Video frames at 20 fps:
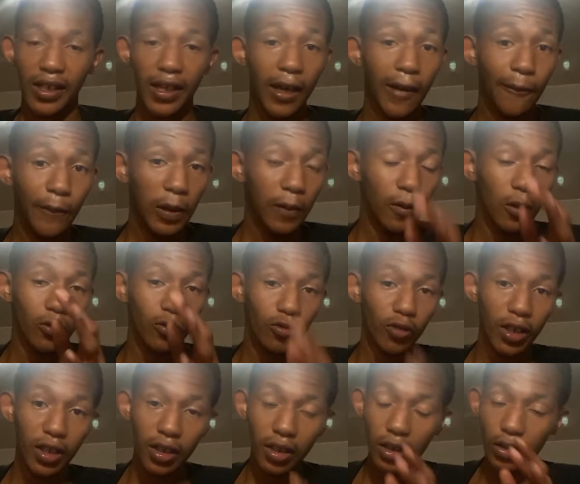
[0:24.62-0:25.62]
If people
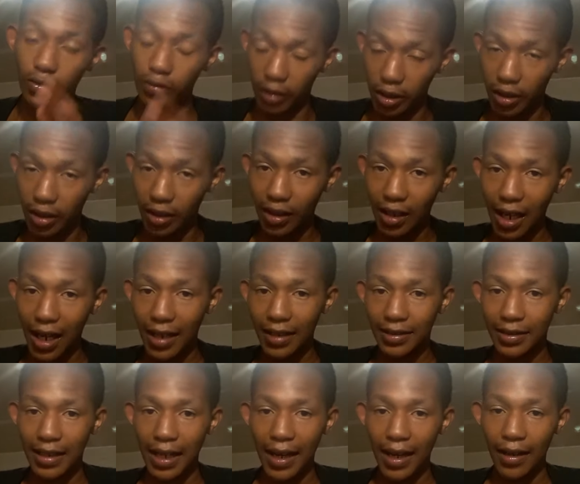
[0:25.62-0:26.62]
really
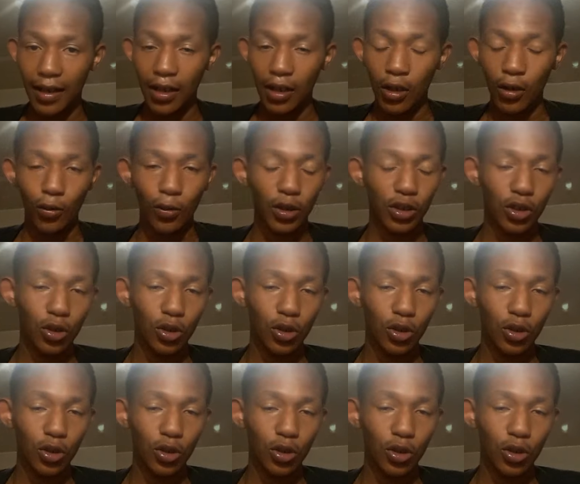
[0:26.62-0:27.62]
realize that when you
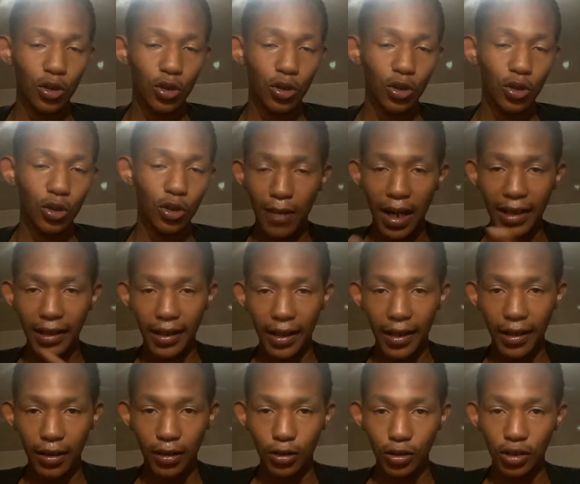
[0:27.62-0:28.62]
attack somebody
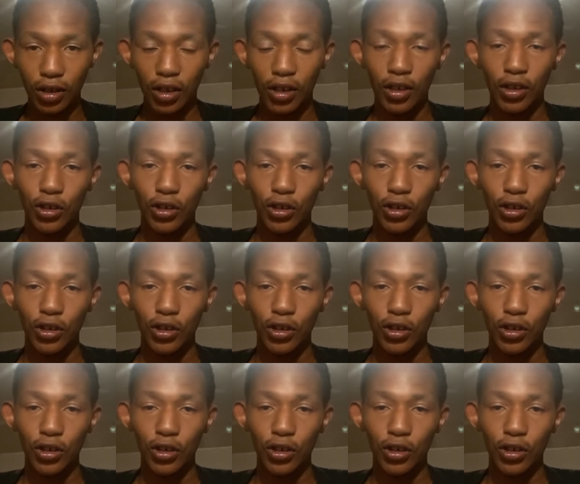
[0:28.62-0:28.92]
else,